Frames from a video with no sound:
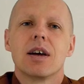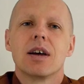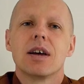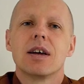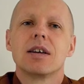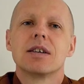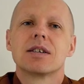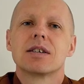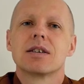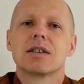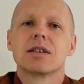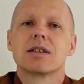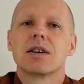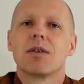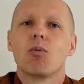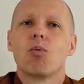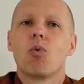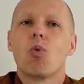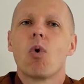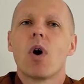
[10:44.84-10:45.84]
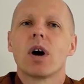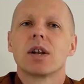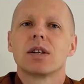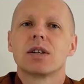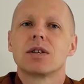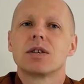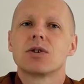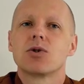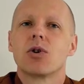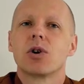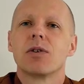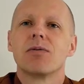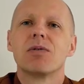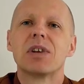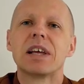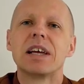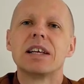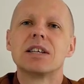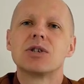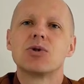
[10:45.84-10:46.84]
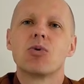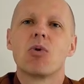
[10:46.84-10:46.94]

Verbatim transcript: is this, what sort of leads